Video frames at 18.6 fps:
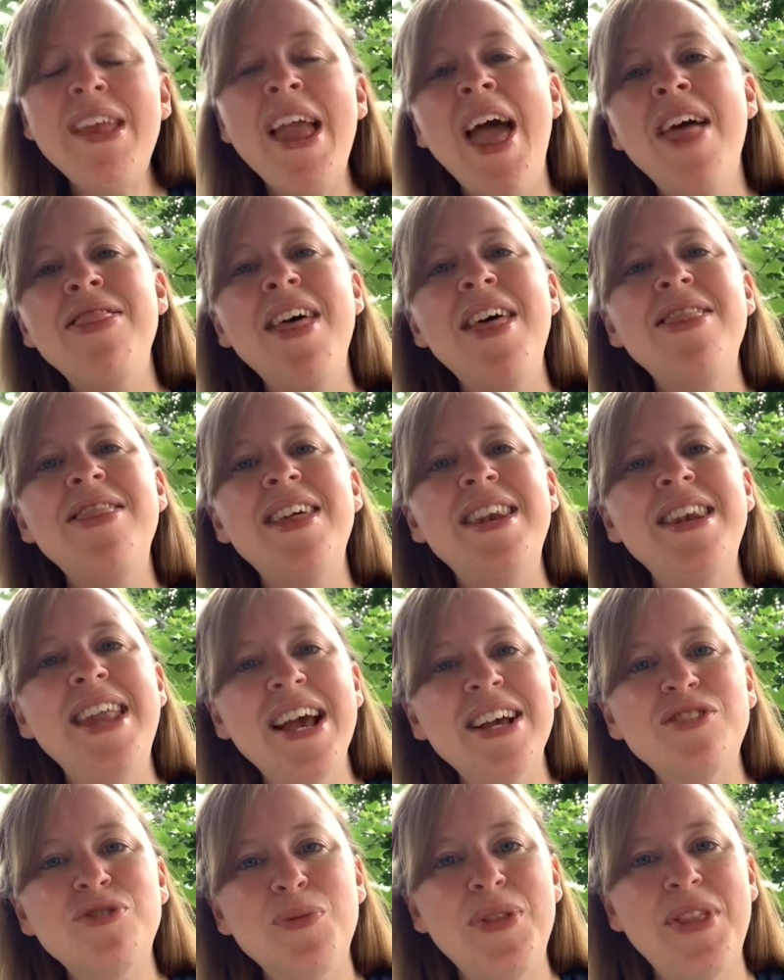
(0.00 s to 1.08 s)
And then the
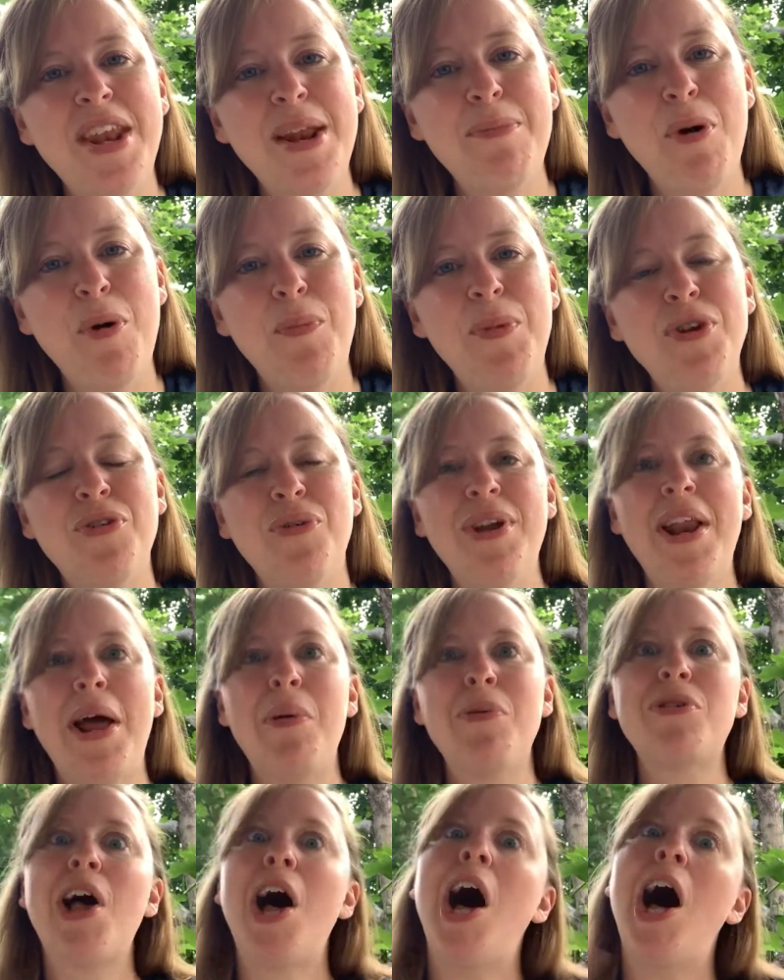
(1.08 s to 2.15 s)
next one that I'm hoping to read,
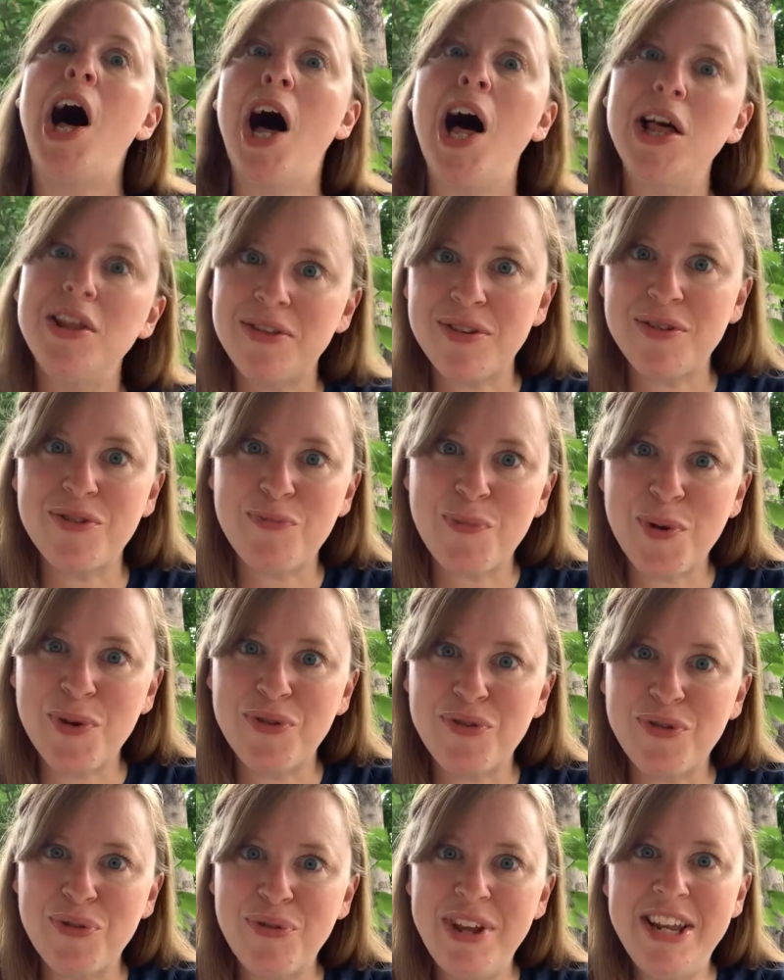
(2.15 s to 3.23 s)
I was also
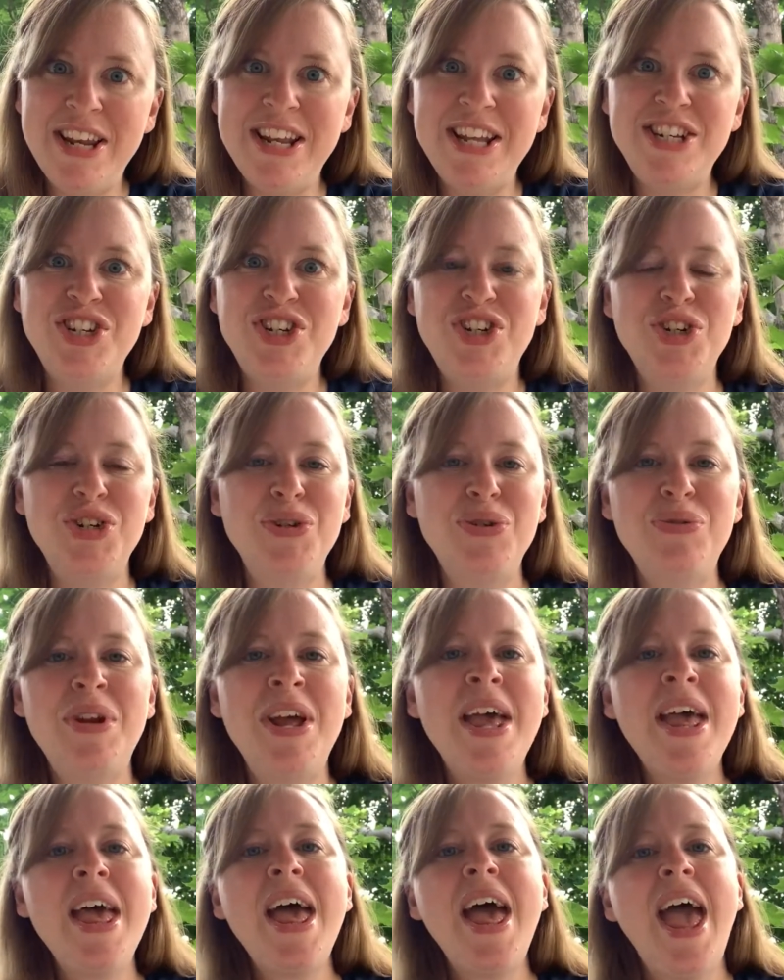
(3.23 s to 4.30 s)
supposed to read in June,
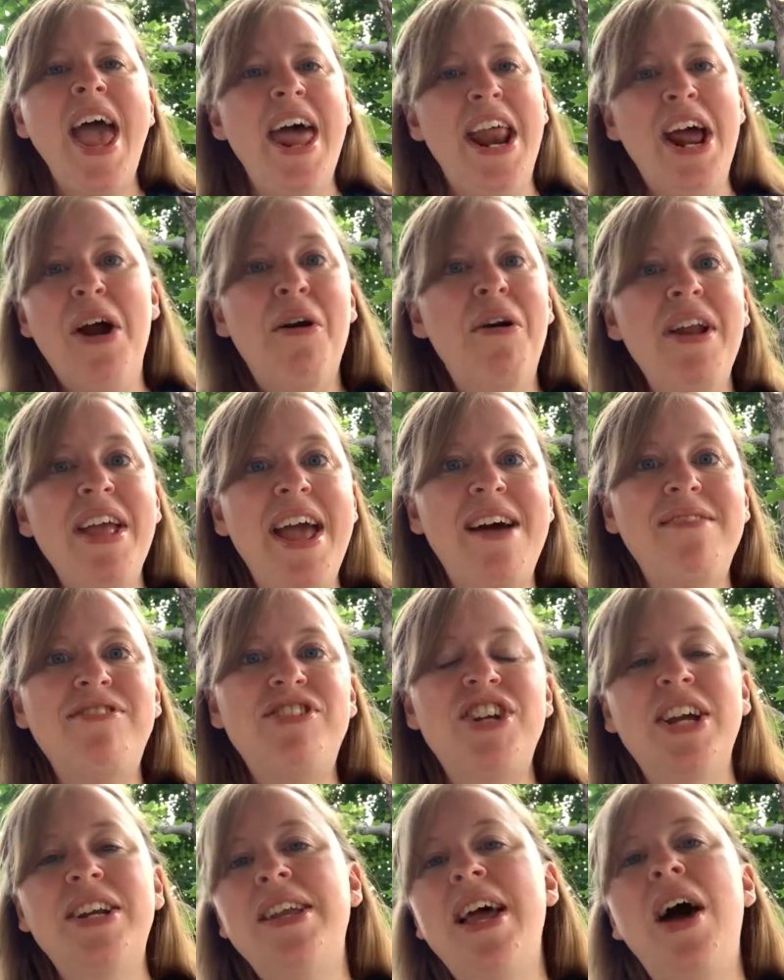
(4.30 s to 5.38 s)
and I already have
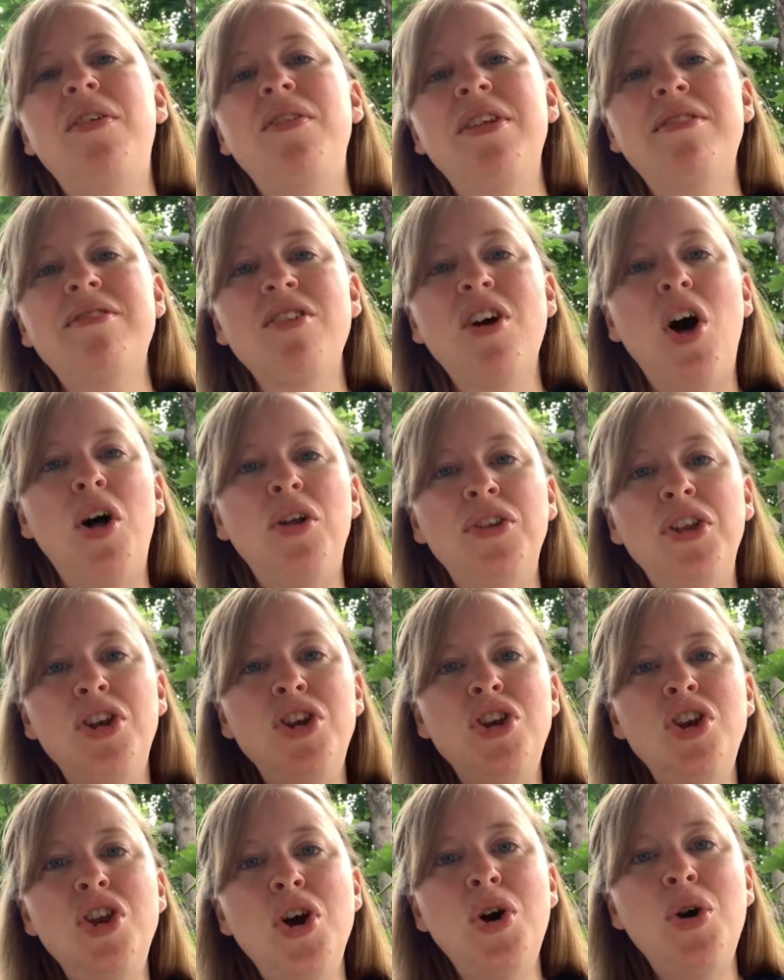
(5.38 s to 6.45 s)
checked out, and it's called
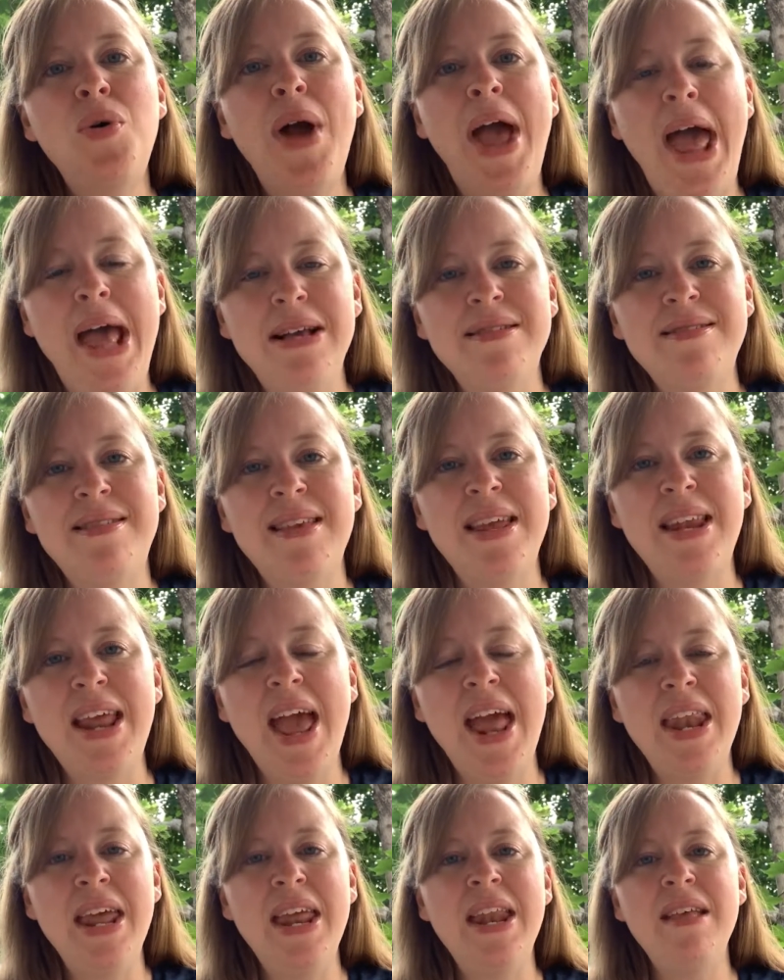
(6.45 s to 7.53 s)
No Exit,
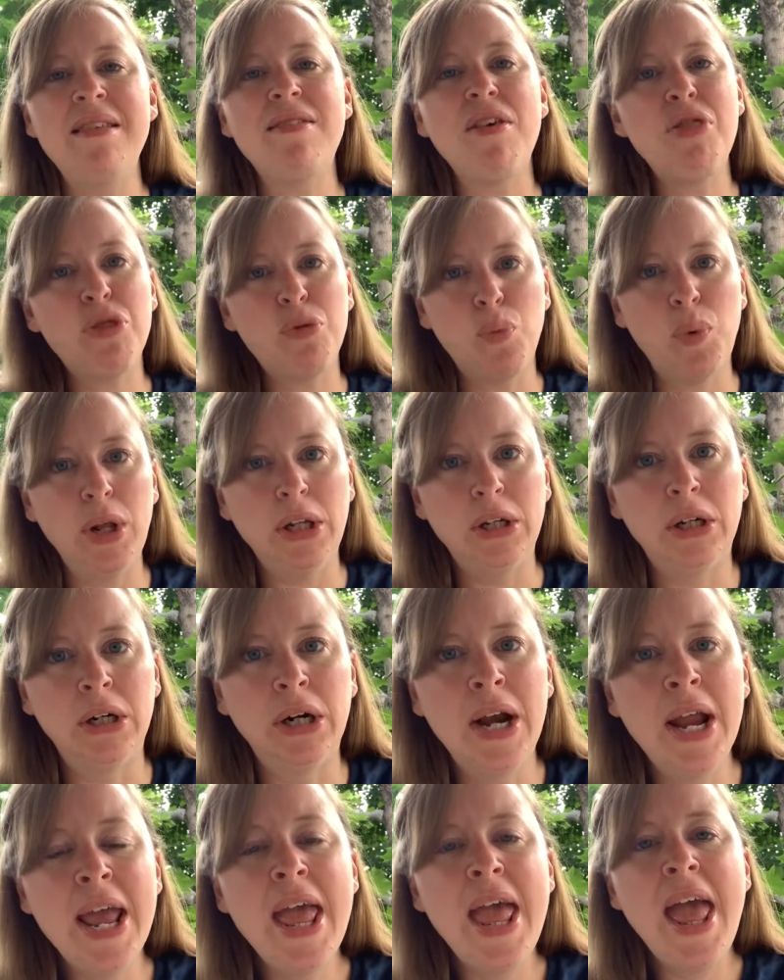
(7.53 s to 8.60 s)
and it is a thriller.